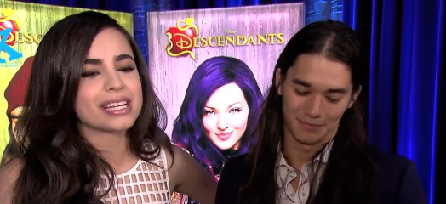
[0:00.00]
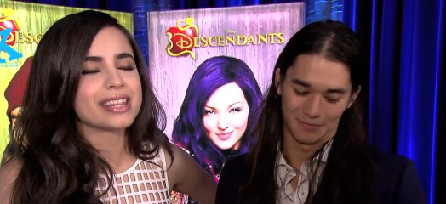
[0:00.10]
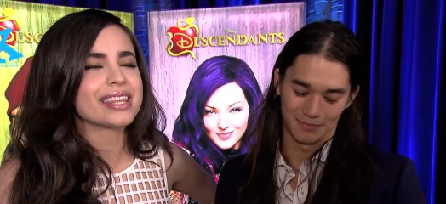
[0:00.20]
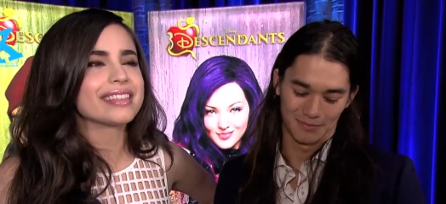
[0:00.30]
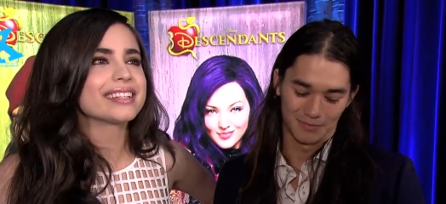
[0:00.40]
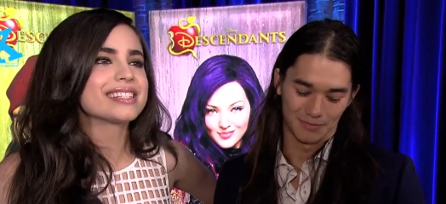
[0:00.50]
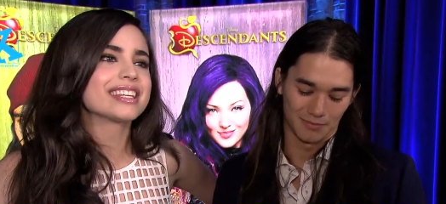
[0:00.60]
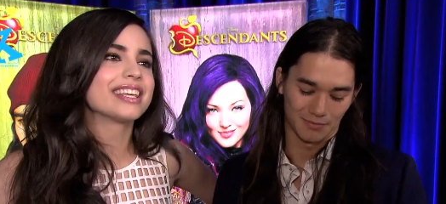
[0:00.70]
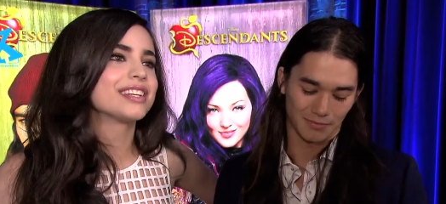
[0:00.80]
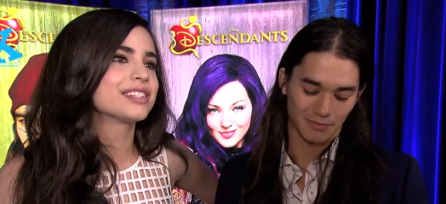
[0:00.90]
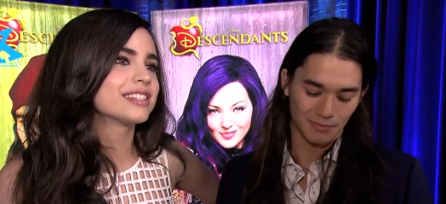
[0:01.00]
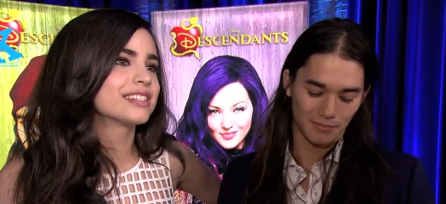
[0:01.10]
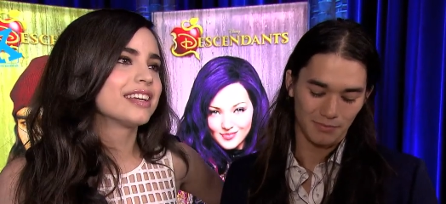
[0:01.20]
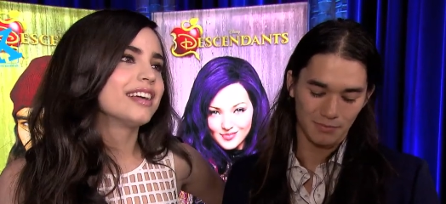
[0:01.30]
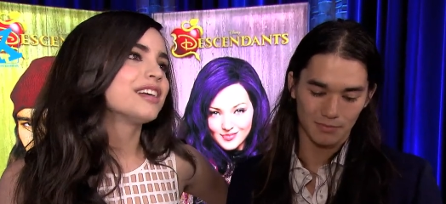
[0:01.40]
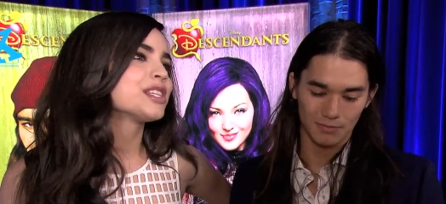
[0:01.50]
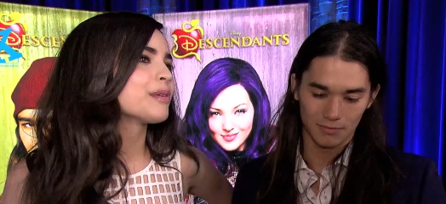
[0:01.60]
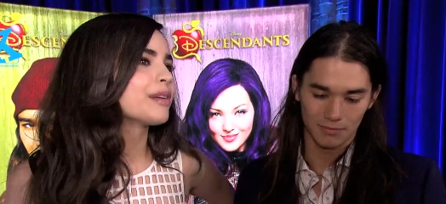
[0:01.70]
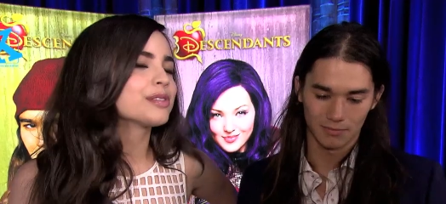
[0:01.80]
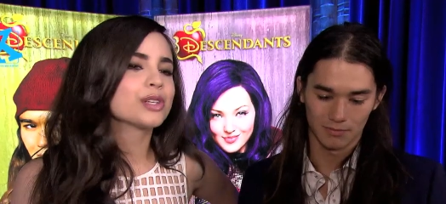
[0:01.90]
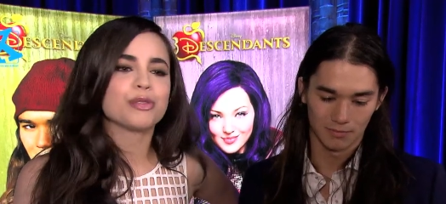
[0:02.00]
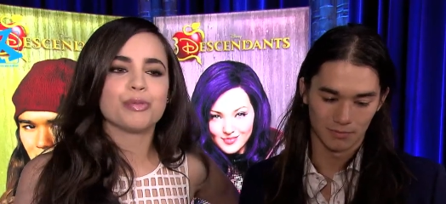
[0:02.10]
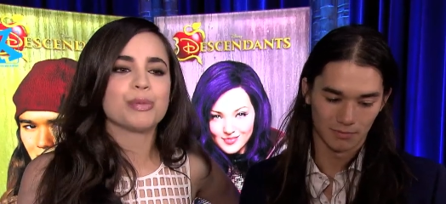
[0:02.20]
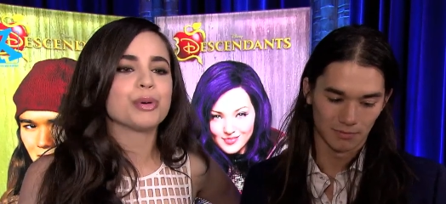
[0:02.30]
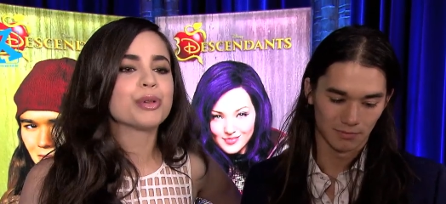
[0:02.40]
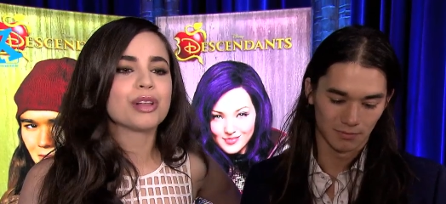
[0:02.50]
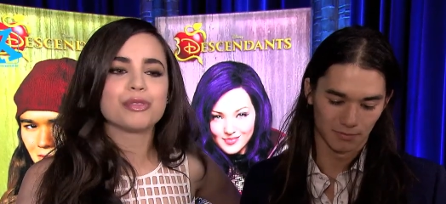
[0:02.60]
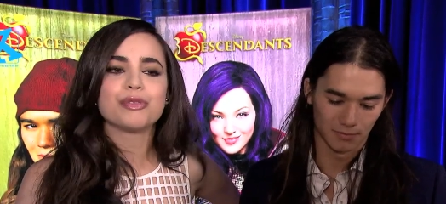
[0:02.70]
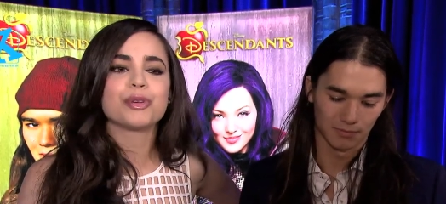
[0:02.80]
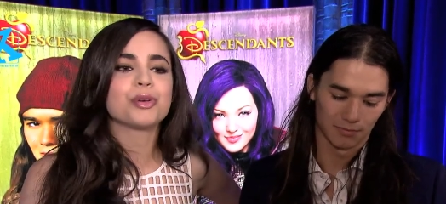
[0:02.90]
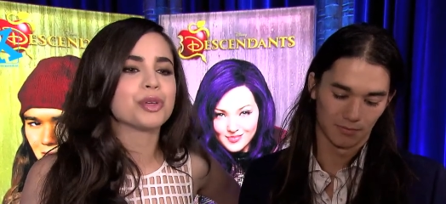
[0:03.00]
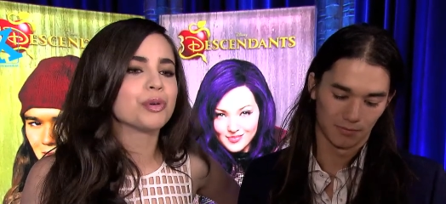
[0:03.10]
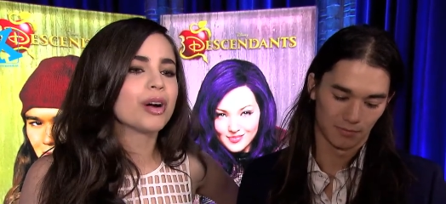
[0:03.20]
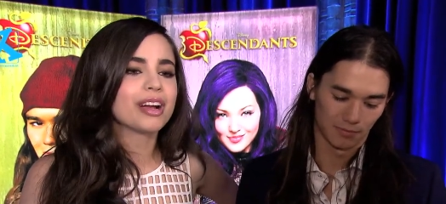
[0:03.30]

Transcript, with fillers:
Speaker 1: and I think that's the key. Just surround yourself with people who love you for who you are.